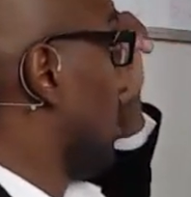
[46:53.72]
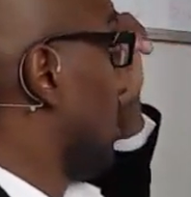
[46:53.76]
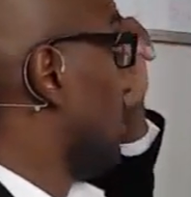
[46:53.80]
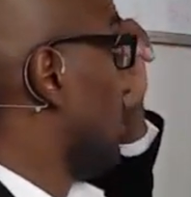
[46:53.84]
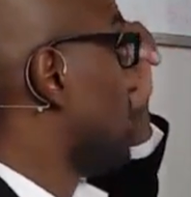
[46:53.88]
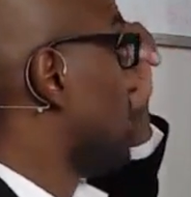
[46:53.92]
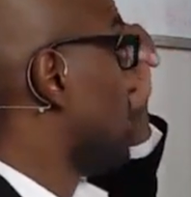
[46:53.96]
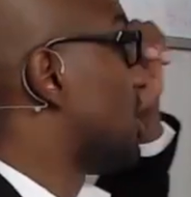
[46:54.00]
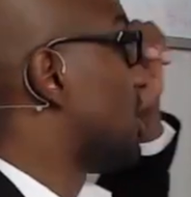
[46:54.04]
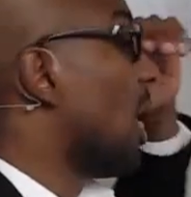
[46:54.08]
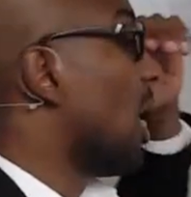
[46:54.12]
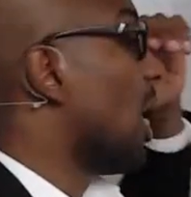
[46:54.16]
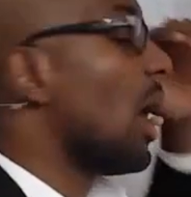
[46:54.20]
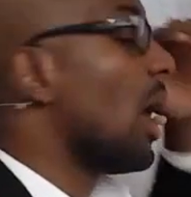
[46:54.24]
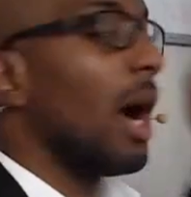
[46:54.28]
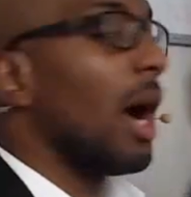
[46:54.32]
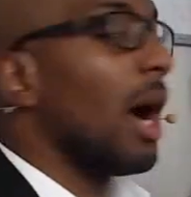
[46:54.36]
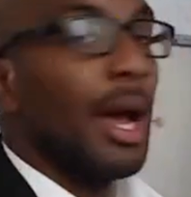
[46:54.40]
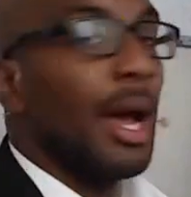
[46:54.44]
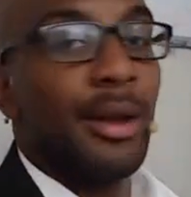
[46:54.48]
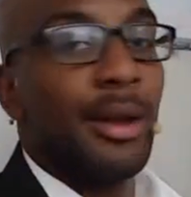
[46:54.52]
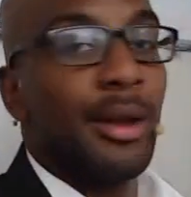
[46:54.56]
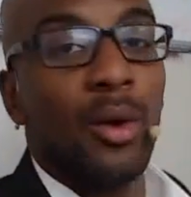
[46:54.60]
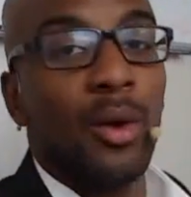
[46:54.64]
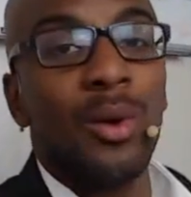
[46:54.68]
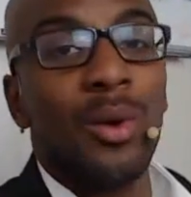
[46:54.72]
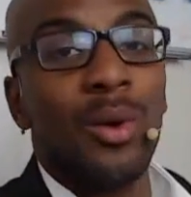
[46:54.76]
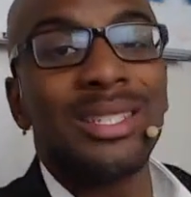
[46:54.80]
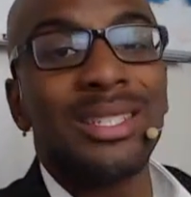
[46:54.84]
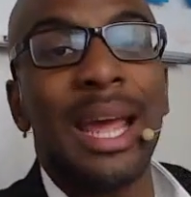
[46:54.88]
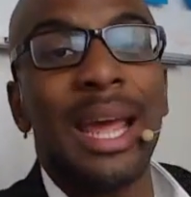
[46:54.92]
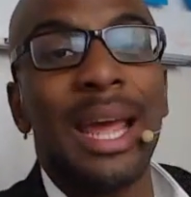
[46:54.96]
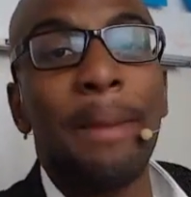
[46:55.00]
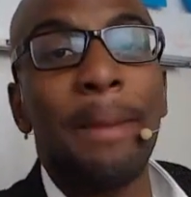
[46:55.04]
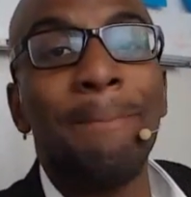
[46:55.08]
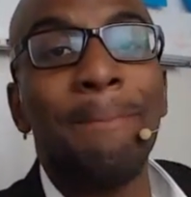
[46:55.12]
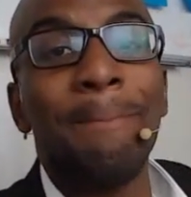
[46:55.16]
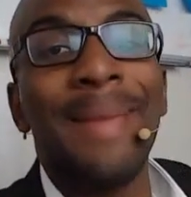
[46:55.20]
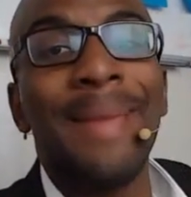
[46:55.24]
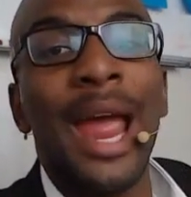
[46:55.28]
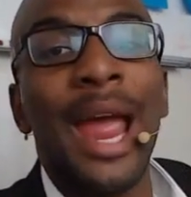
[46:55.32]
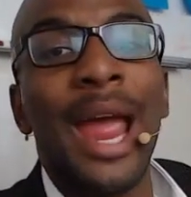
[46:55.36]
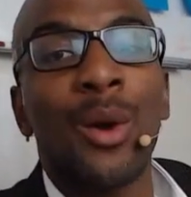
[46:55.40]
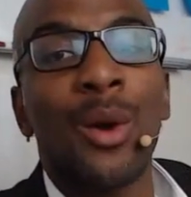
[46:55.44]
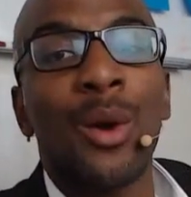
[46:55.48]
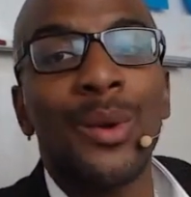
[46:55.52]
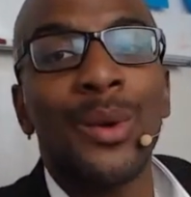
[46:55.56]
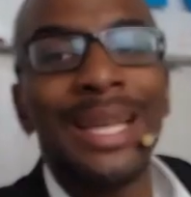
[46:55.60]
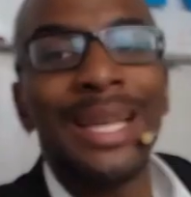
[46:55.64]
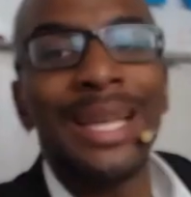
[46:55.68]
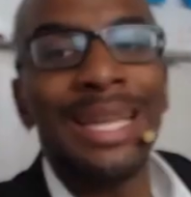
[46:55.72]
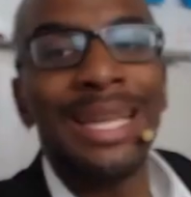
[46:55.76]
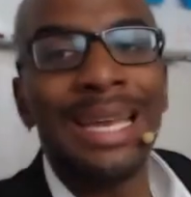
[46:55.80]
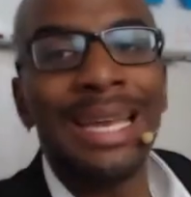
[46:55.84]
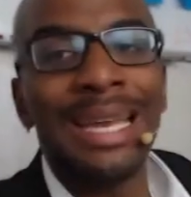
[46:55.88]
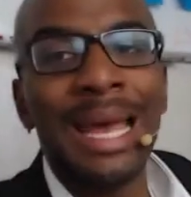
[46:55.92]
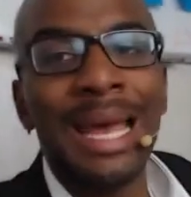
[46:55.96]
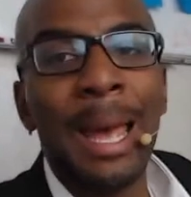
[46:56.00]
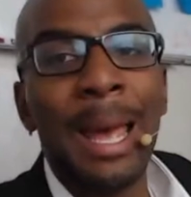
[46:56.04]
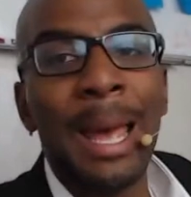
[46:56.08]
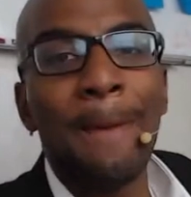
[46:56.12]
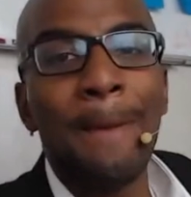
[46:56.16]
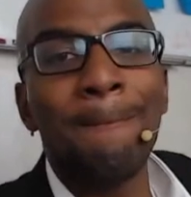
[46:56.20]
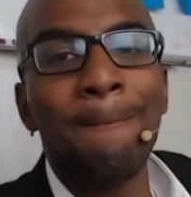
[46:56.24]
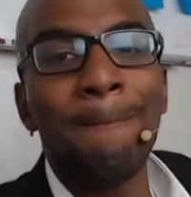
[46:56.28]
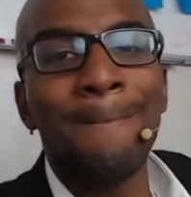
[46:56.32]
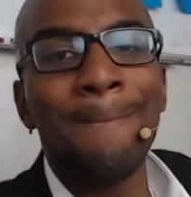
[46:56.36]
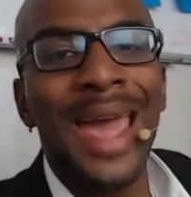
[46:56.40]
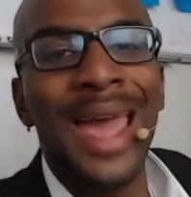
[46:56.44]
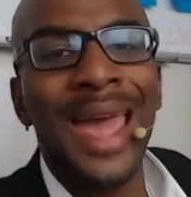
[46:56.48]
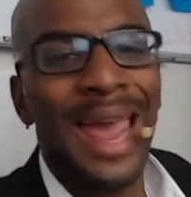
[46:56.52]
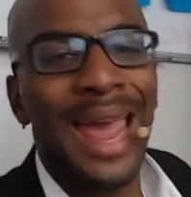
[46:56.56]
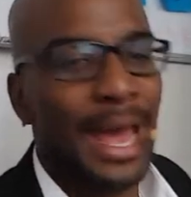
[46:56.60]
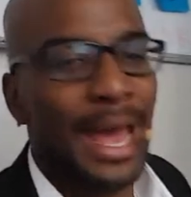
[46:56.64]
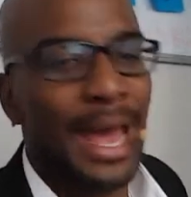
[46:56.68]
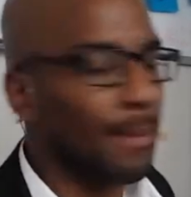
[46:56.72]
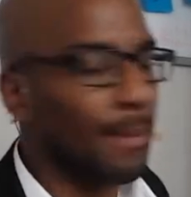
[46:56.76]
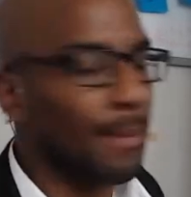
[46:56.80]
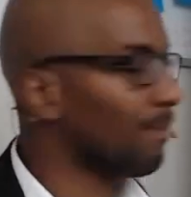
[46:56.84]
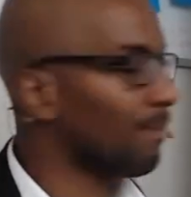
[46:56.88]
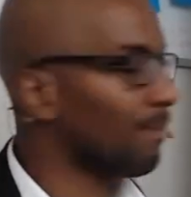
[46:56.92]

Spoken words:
John was a married man.